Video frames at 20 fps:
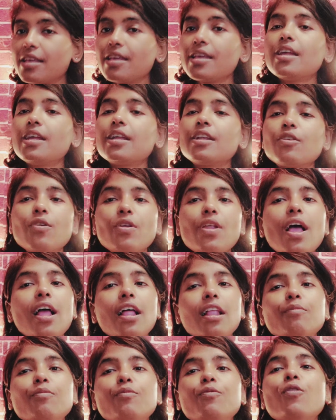it's gonna
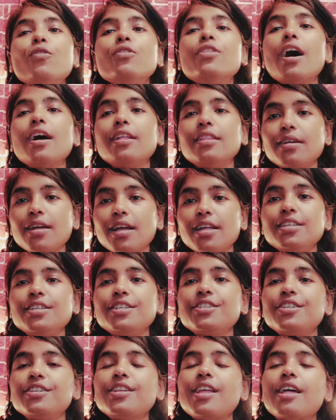help for the other
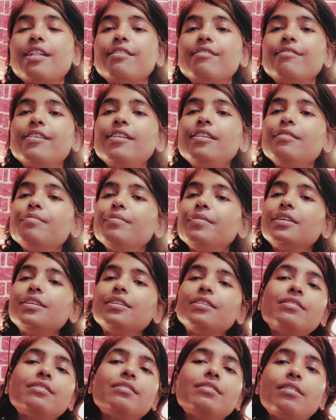condition as well, but
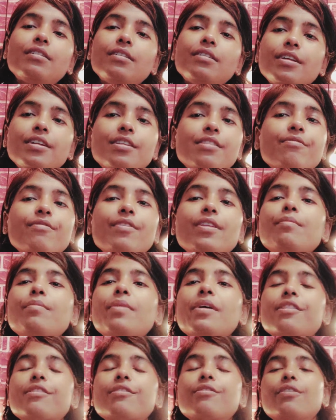it's very
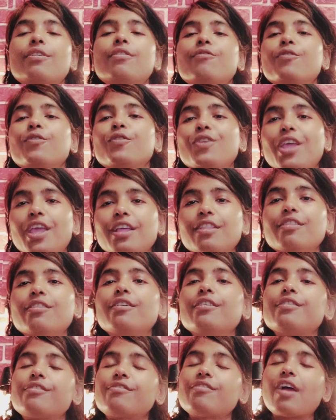best if you take
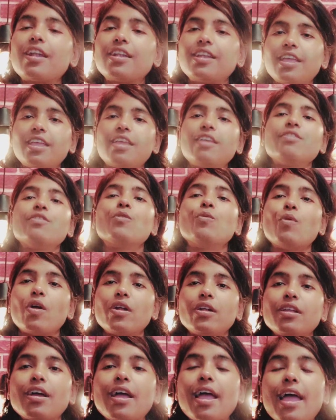the start taking the
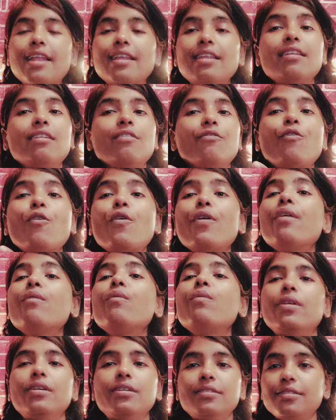water and
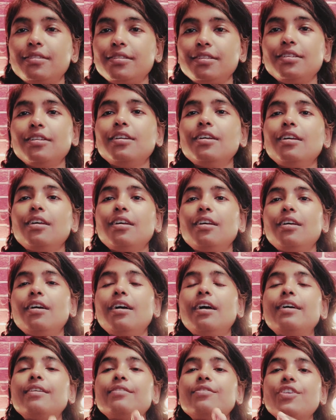forever.
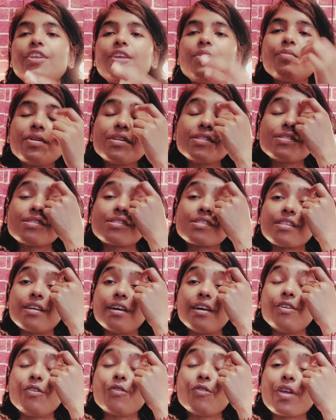3 months
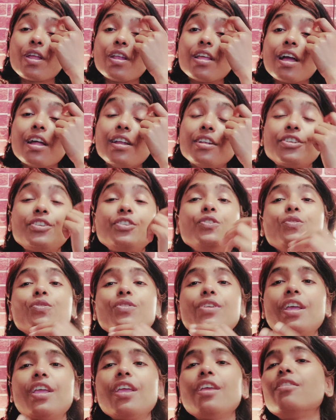you can continue
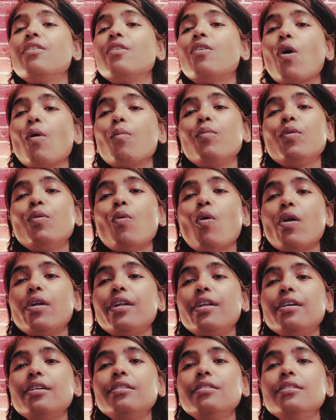taking the copper
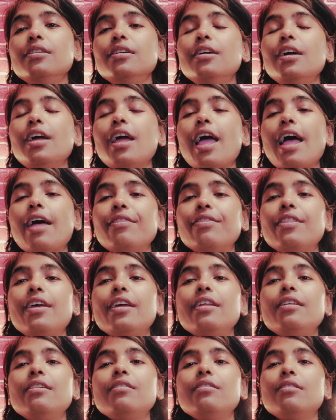water and
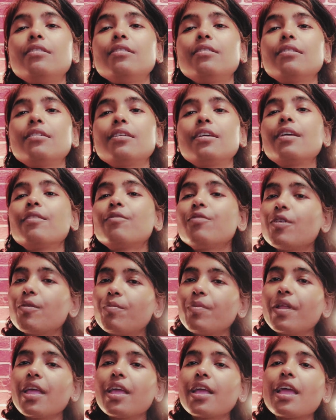then give the
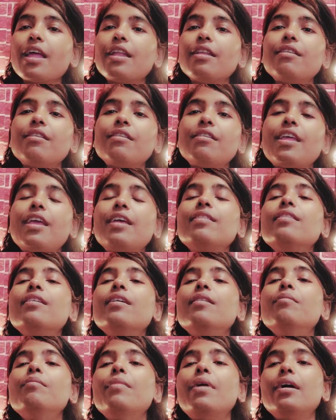break and take
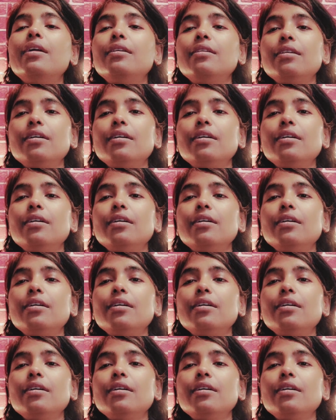the mud,